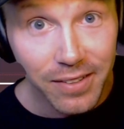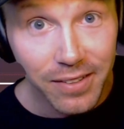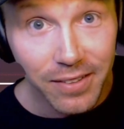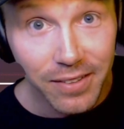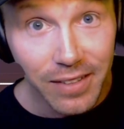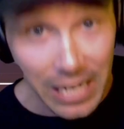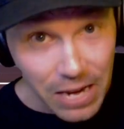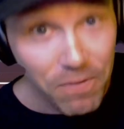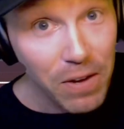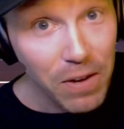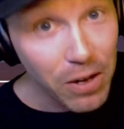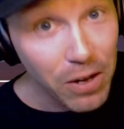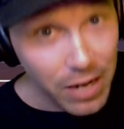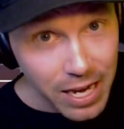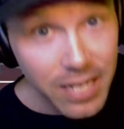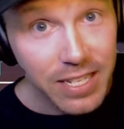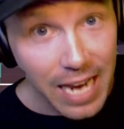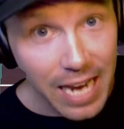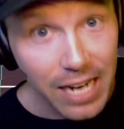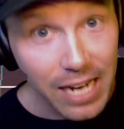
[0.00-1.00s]
If it
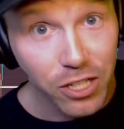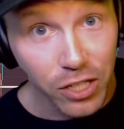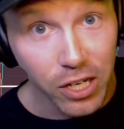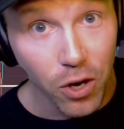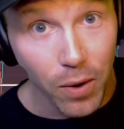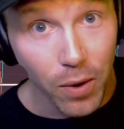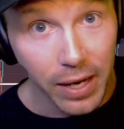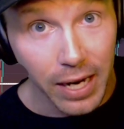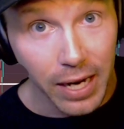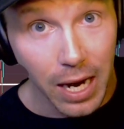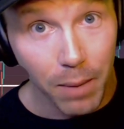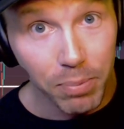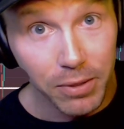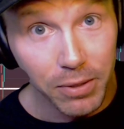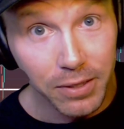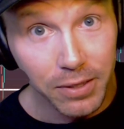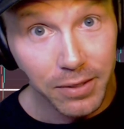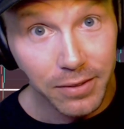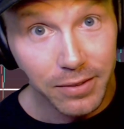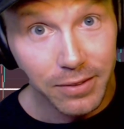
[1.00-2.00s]
is actually going up,
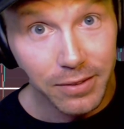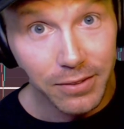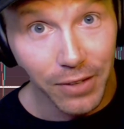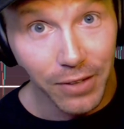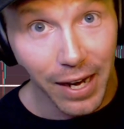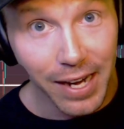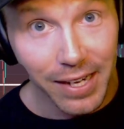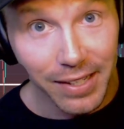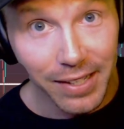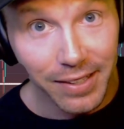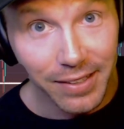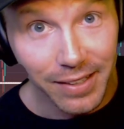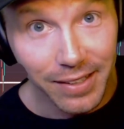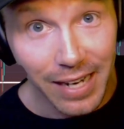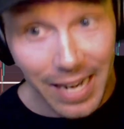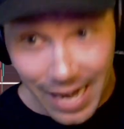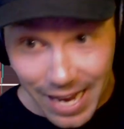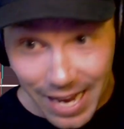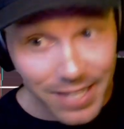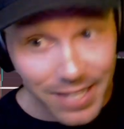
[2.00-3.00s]
right?
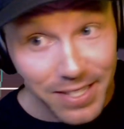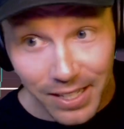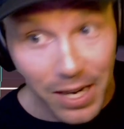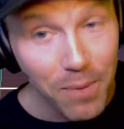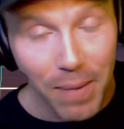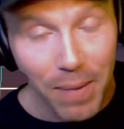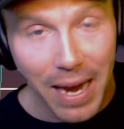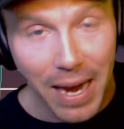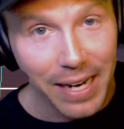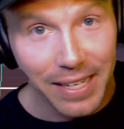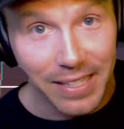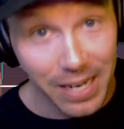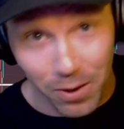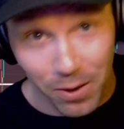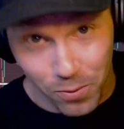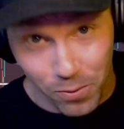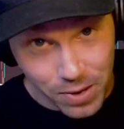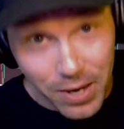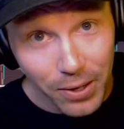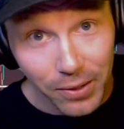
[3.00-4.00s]
It has to come back, and
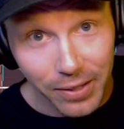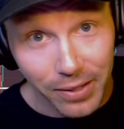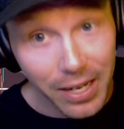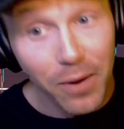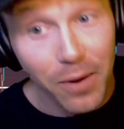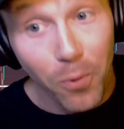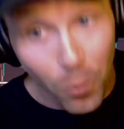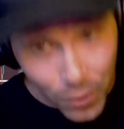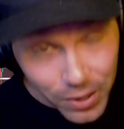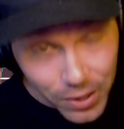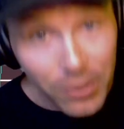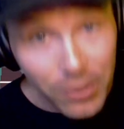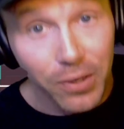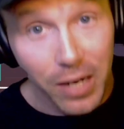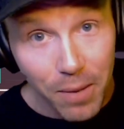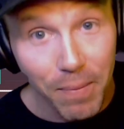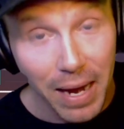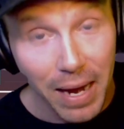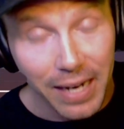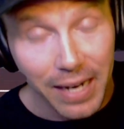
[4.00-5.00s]
it will. It will
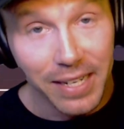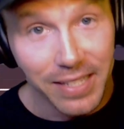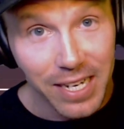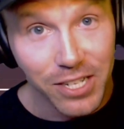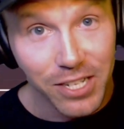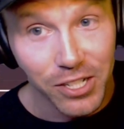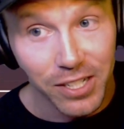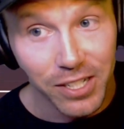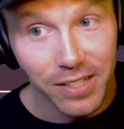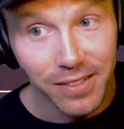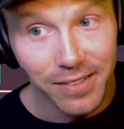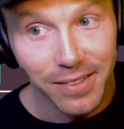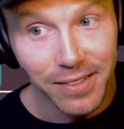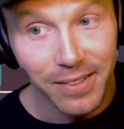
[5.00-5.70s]
come back and touch it.